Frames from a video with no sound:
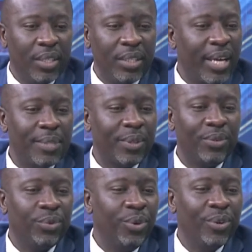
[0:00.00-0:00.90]
the aspect
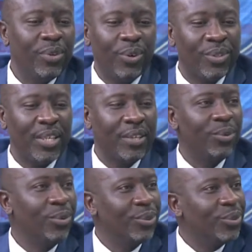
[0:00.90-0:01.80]
of going on Dr.
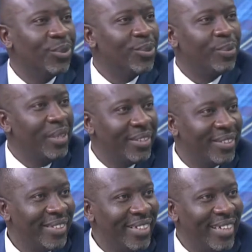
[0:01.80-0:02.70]
Google, so to speak,
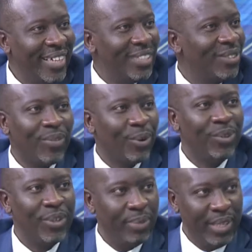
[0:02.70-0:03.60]
is never going
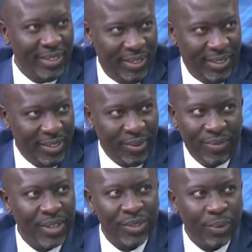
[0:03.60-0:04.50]
to replace
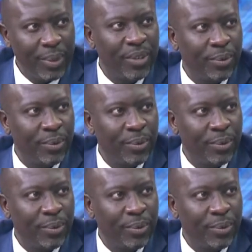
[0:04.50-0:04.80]
conventional medical practice.